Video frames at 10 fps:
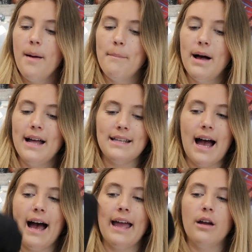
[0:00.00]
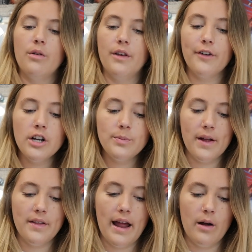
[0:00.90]
But the first
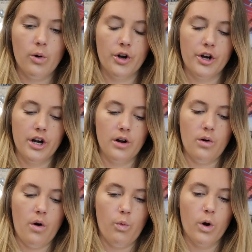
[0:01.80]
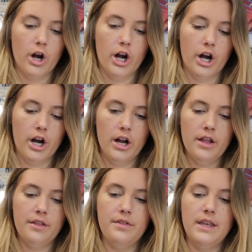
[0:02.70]
pair that I ordered were
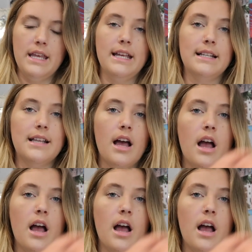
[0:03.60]
these